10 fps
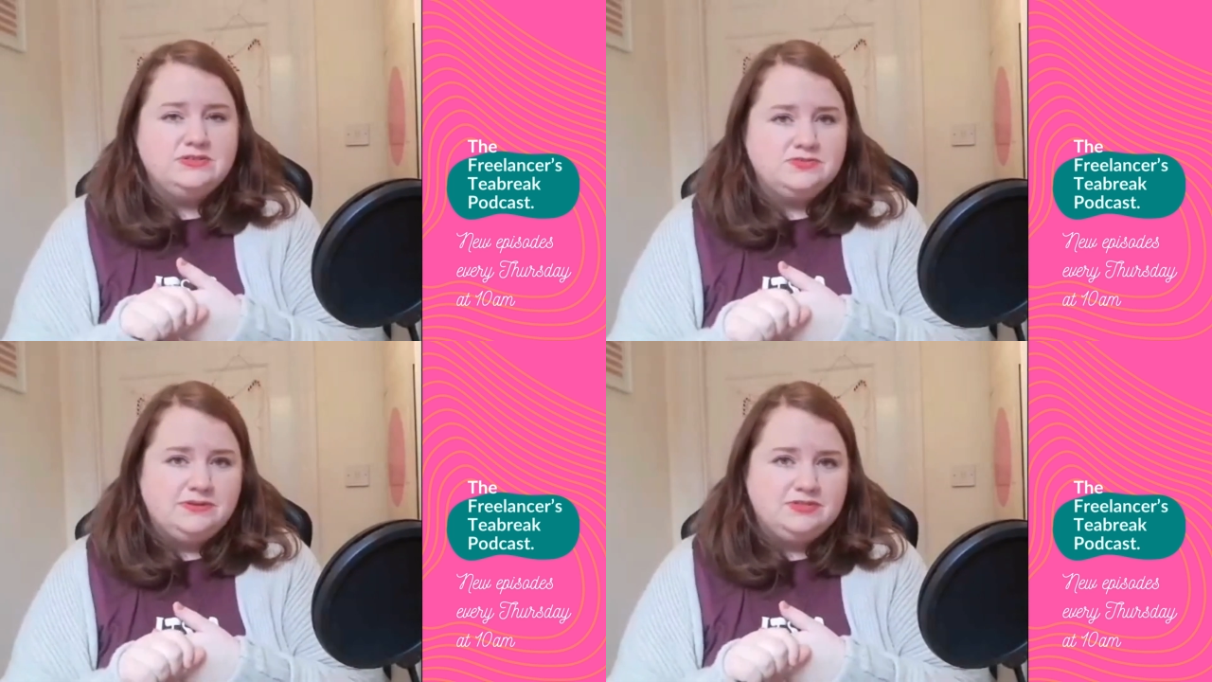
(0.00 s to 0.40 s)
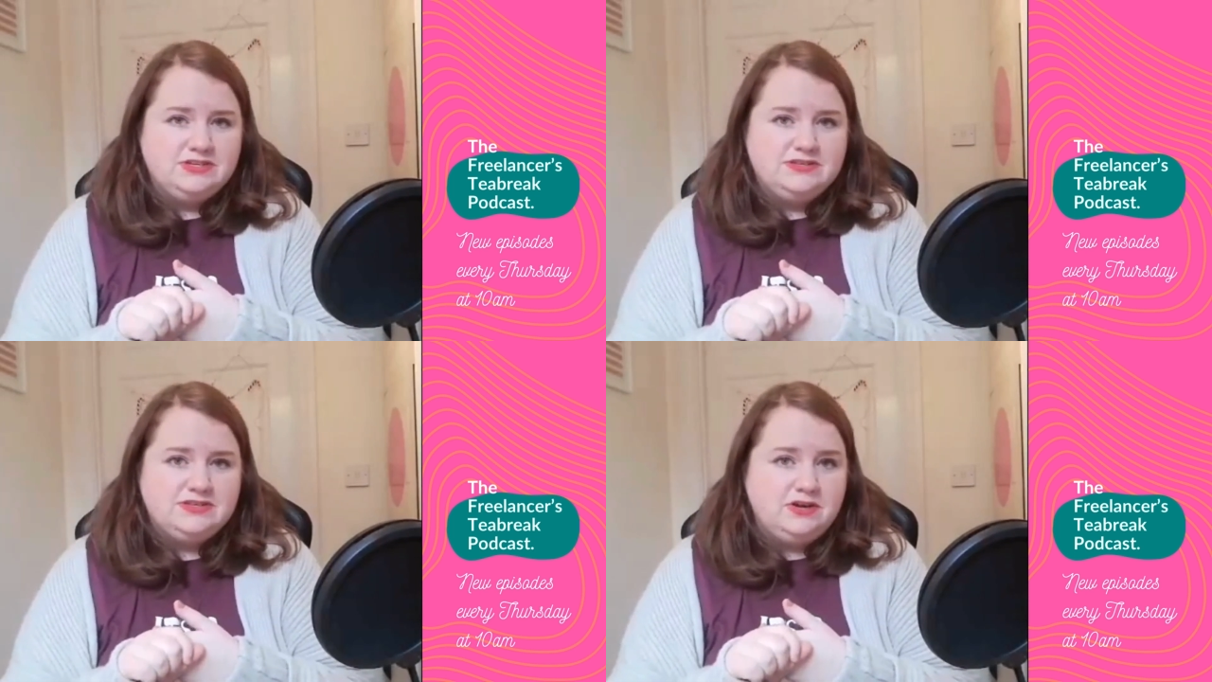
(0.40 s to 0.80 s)

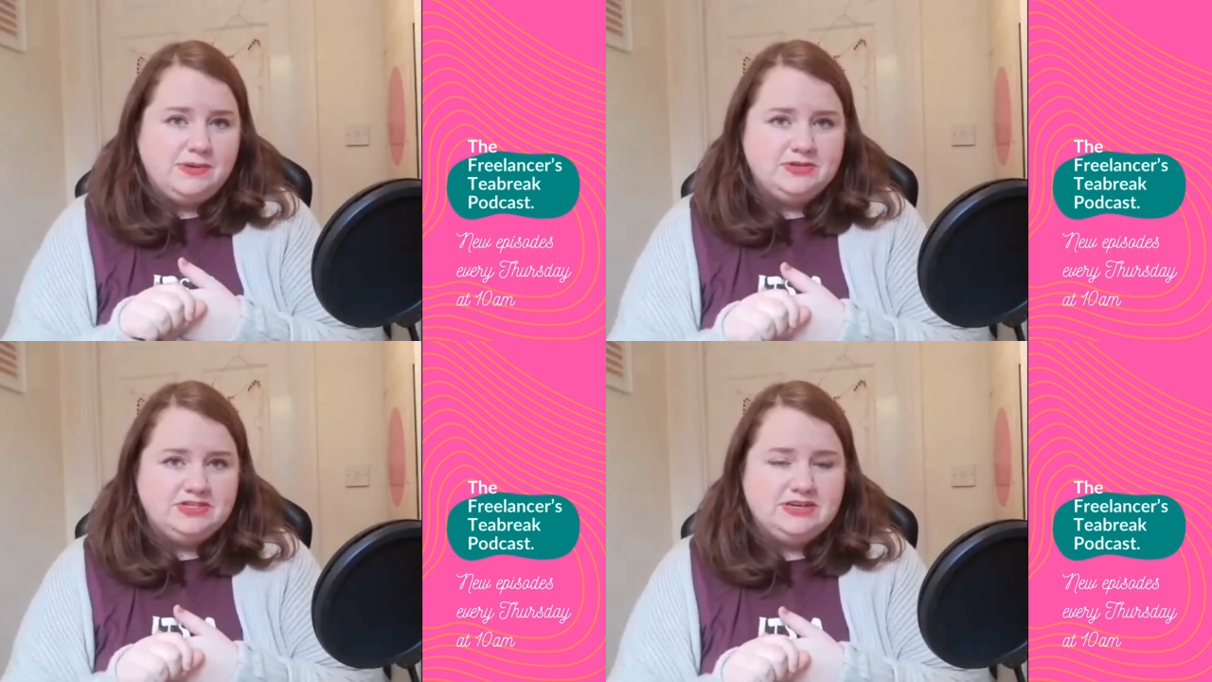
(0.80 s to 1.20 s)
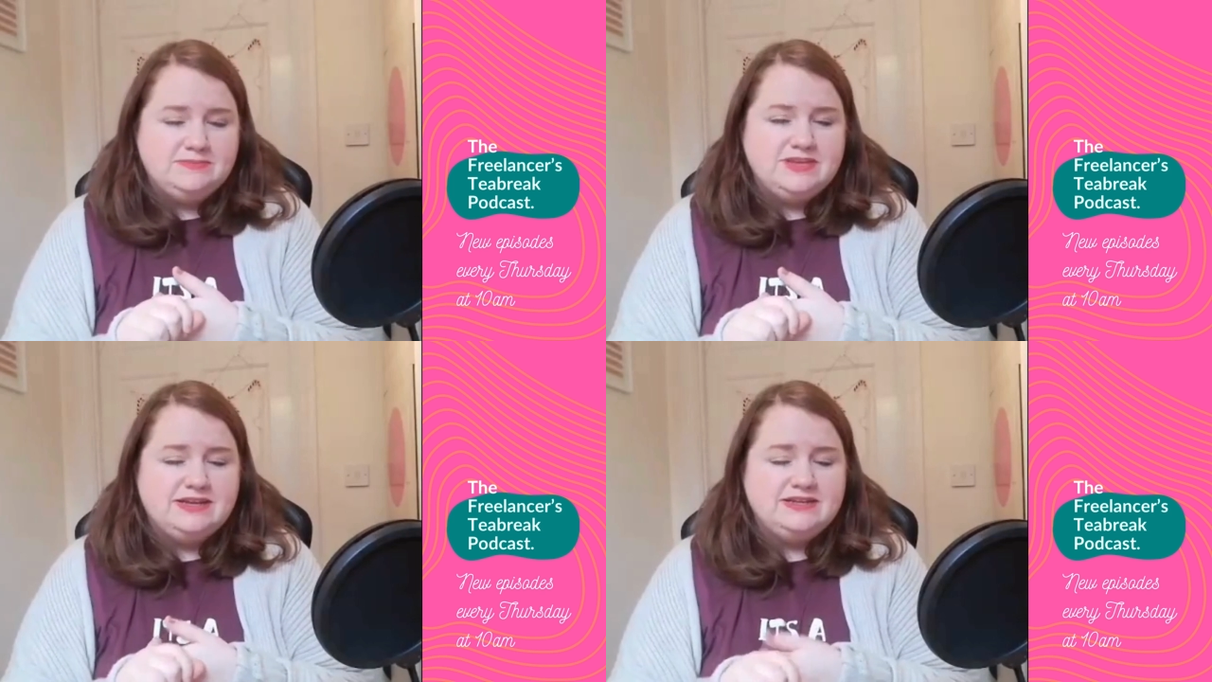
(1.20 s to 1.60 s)
subscriptions and your
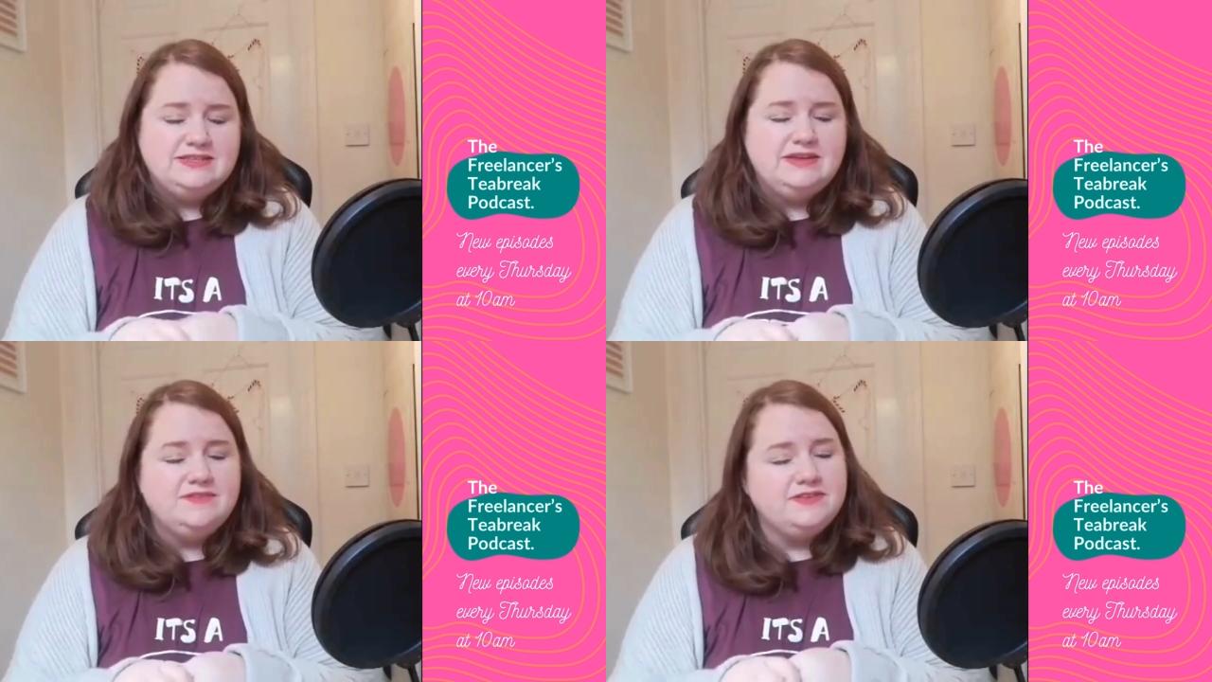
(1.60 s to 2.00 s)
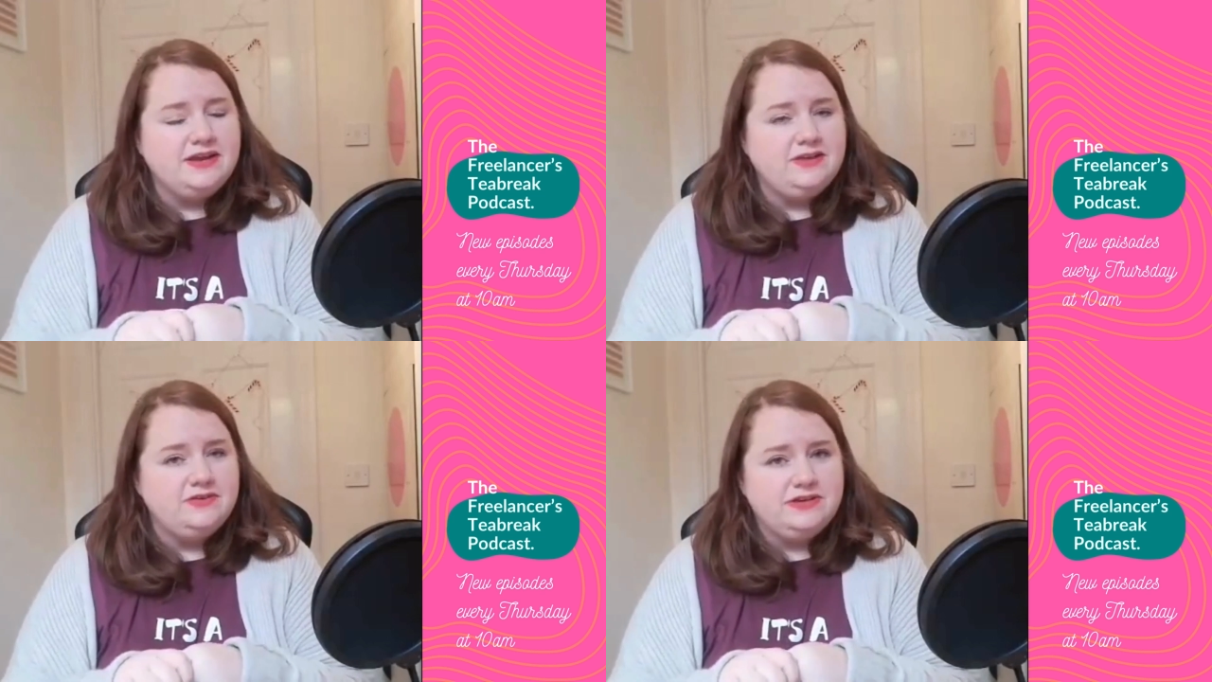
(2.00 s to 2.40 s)
memberships and see if there's
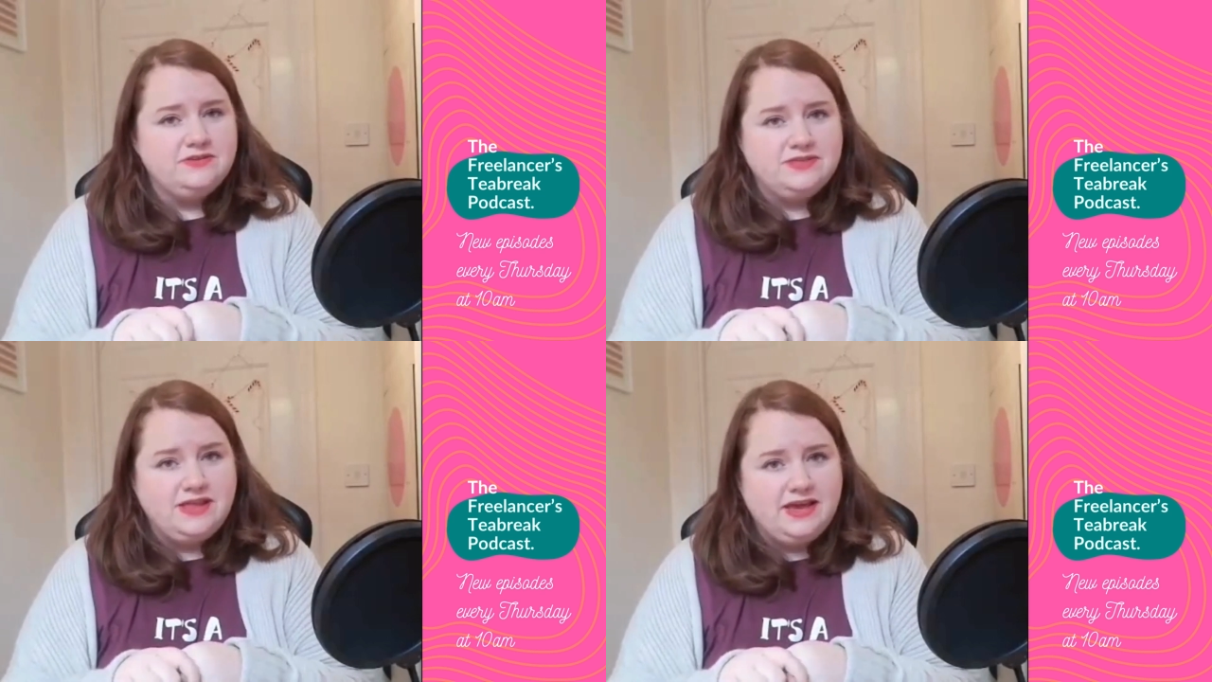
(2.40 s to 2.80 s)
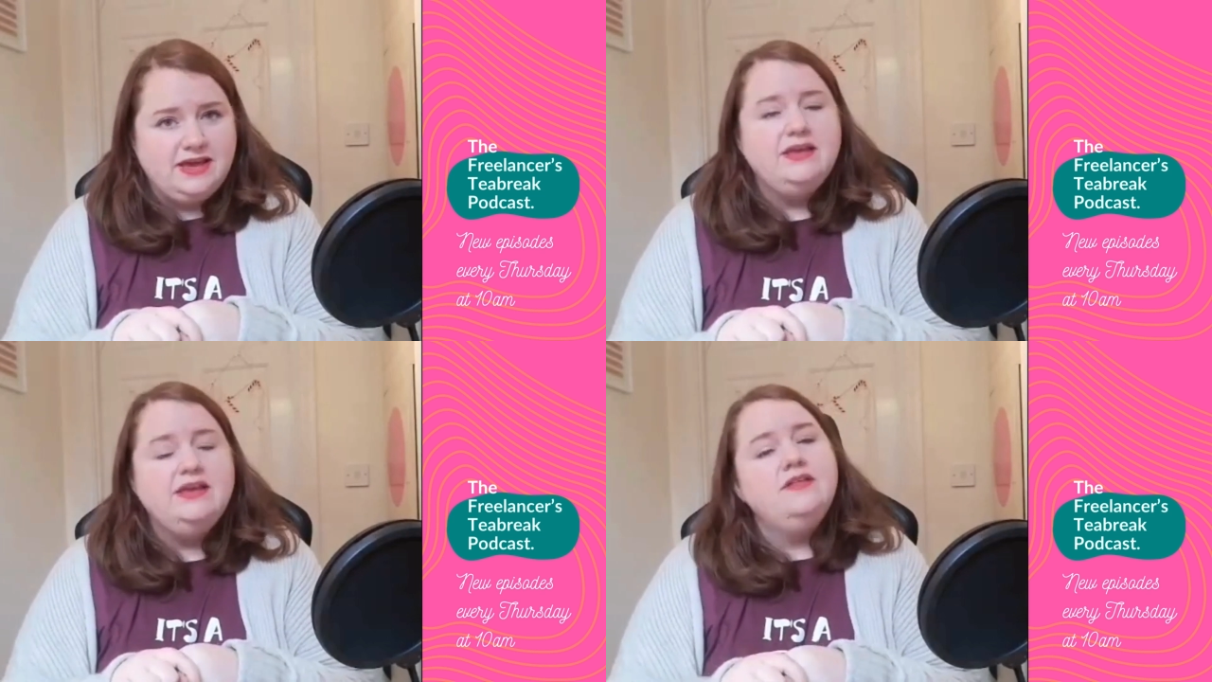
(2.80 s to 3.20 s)
any good deals there